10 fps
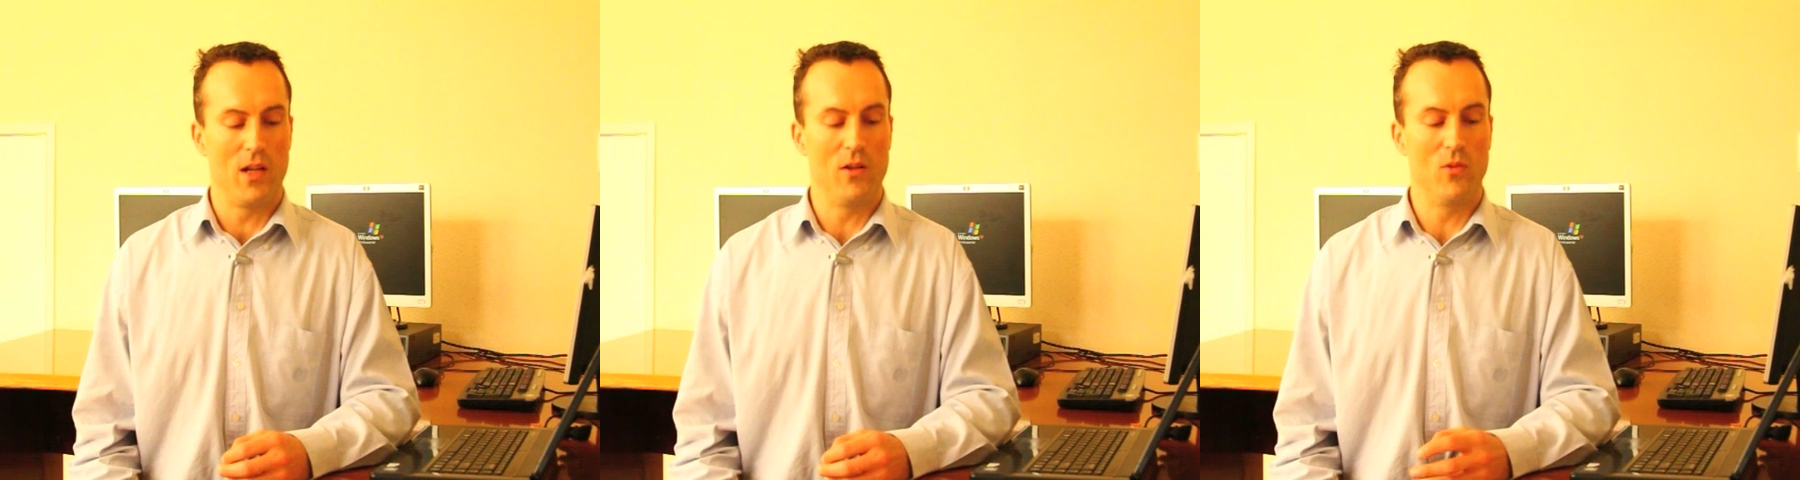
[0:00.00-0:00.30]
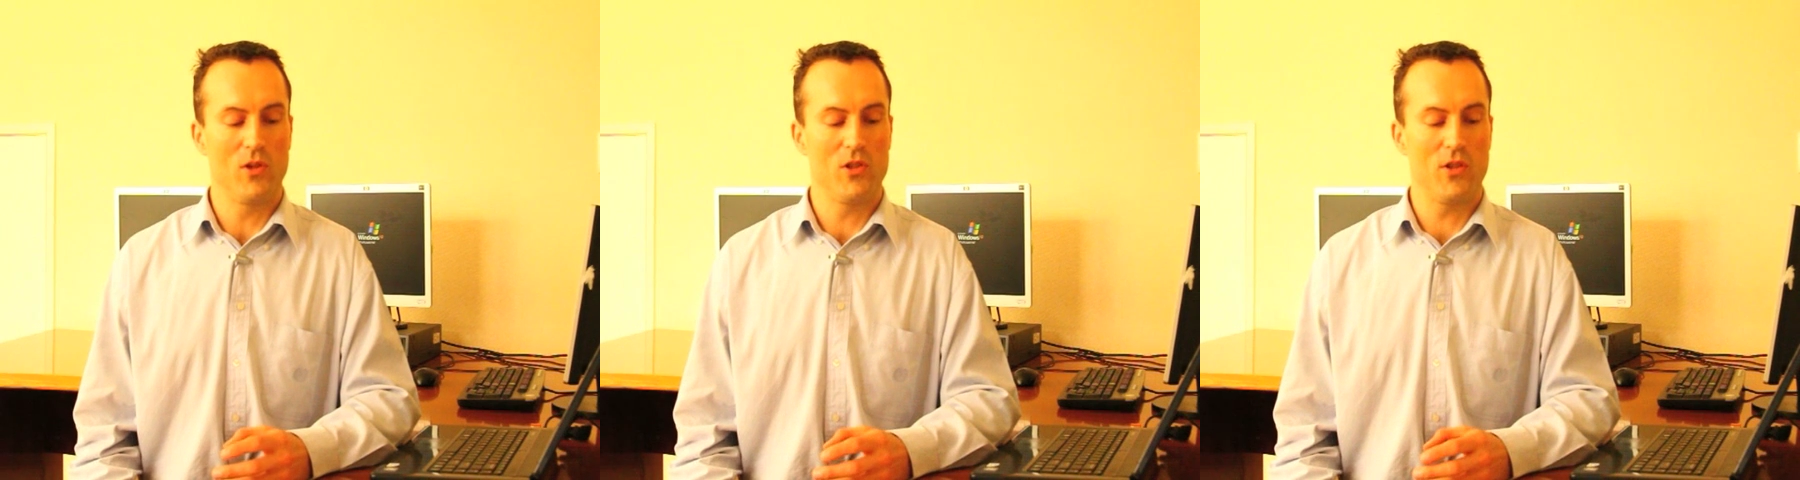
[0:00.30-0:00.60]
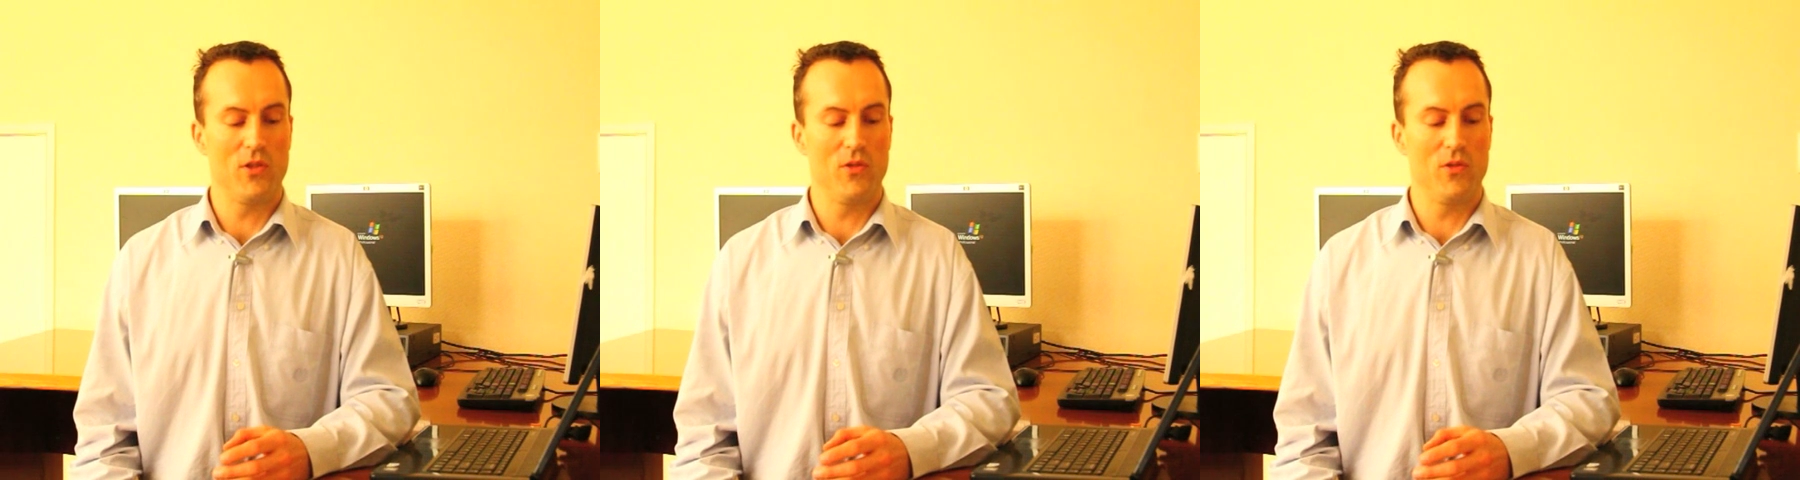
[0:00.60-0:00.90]
In order
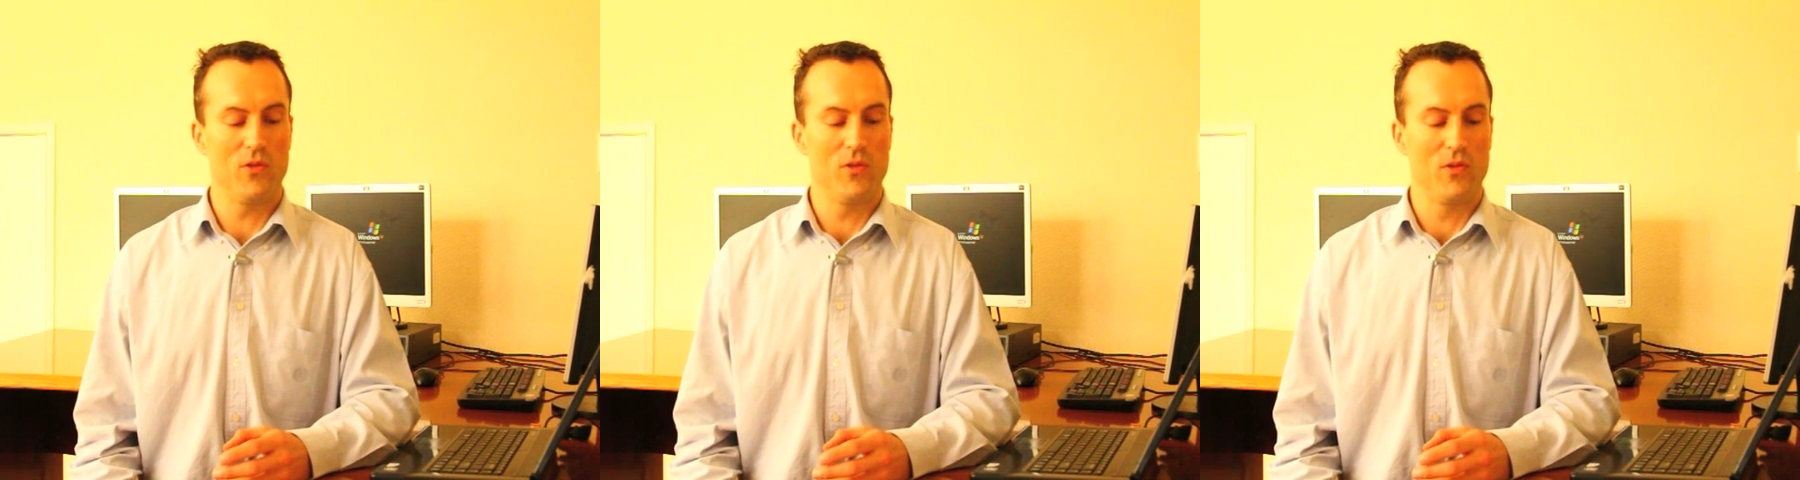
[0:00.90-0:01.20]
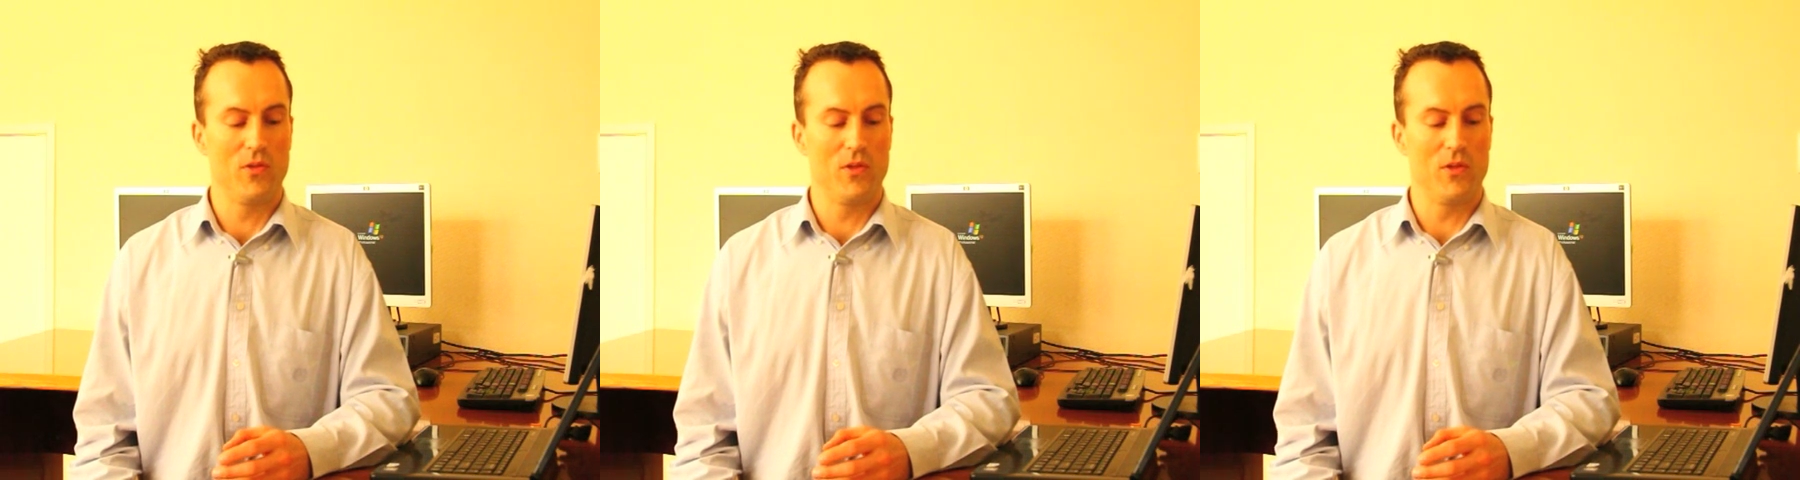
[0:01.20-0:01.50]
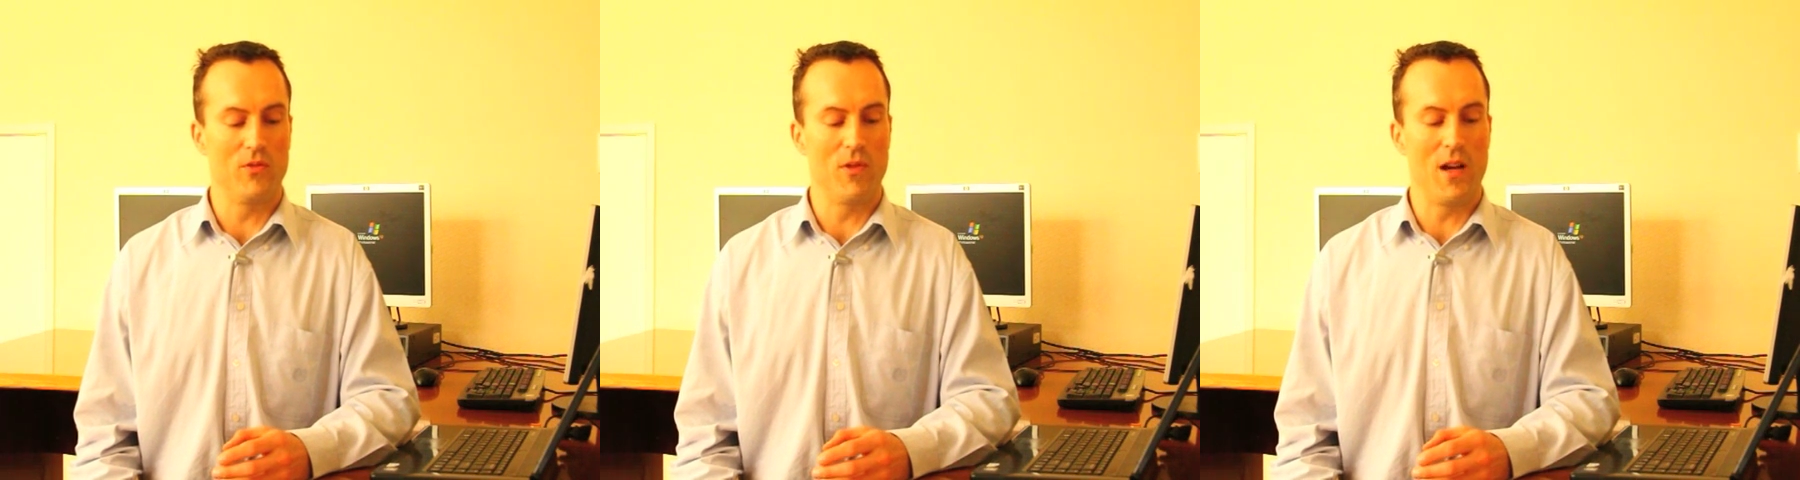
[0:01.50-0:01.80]
to
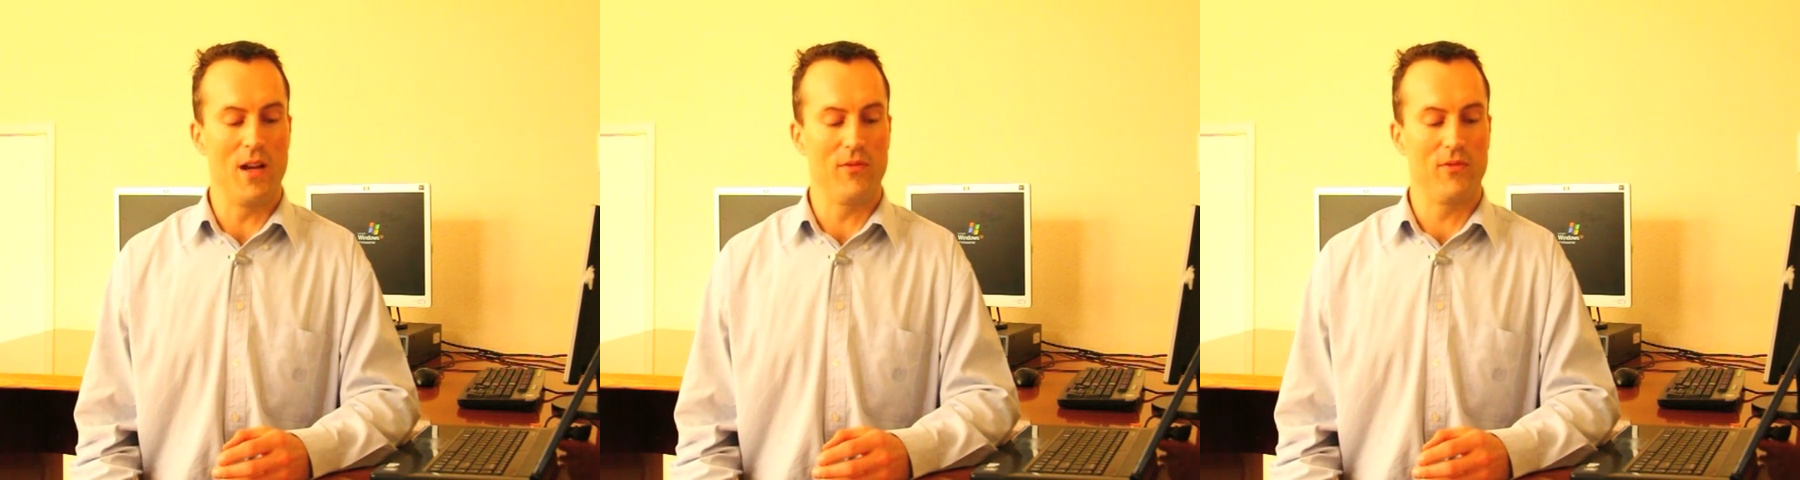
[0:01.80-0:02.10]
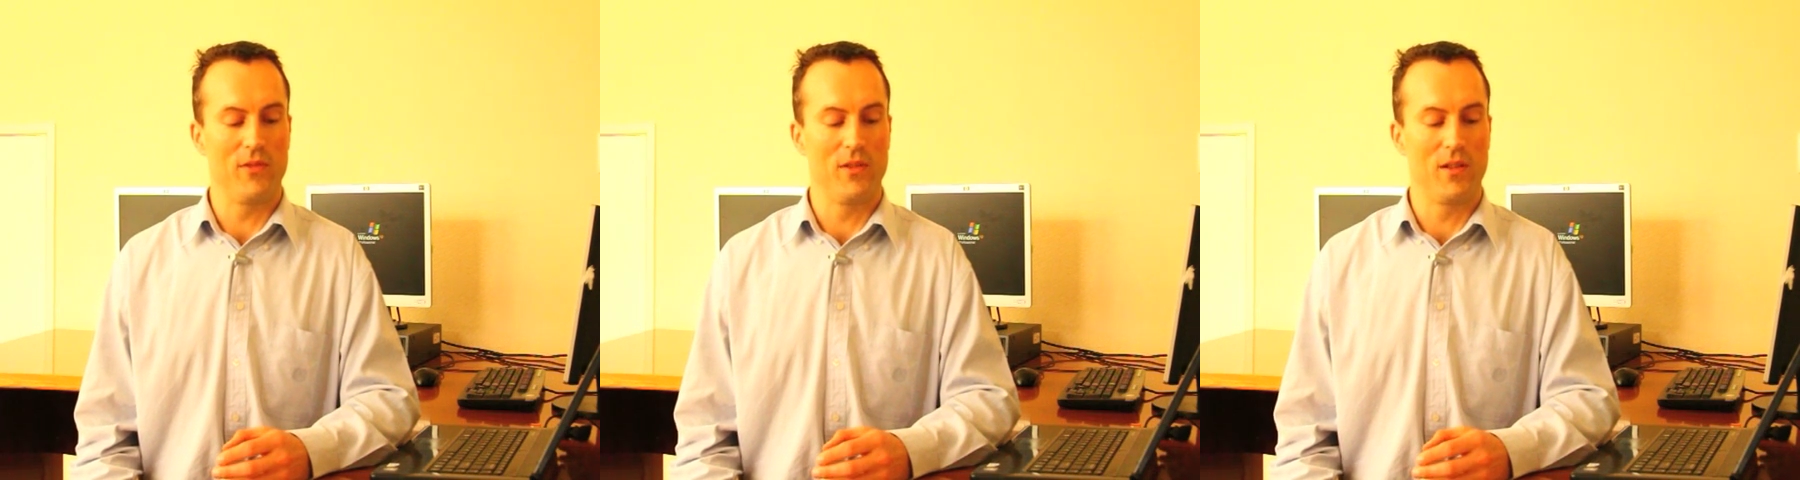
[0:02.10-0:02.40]
derive